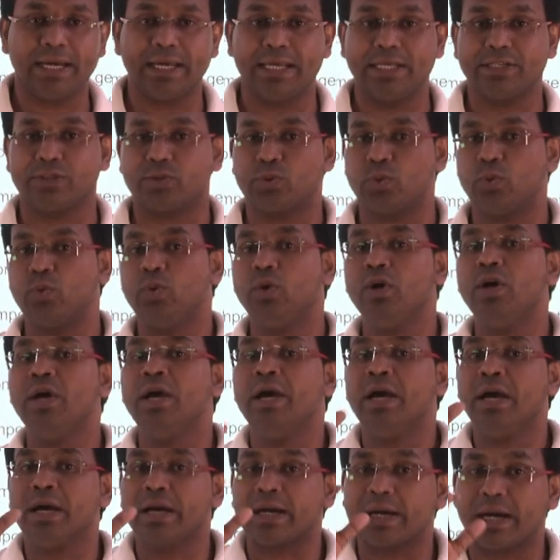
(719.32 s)
is to
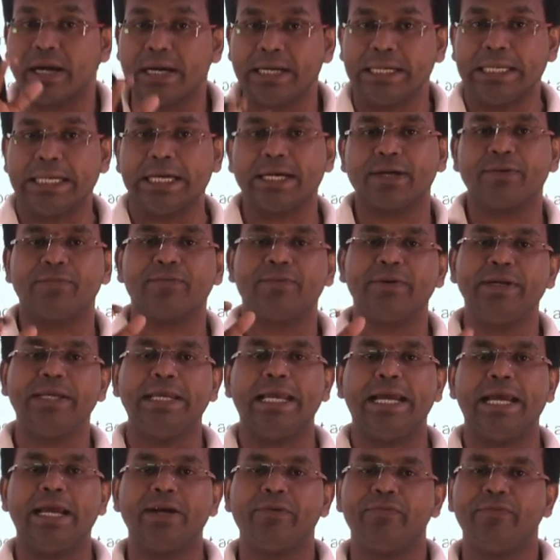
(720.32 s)
conduct
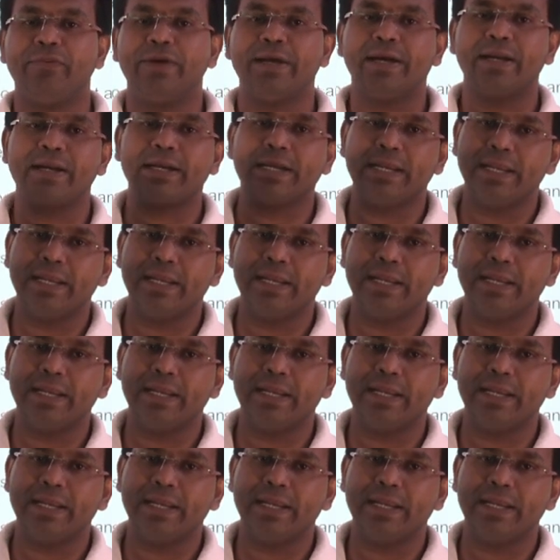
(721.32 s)
free and fair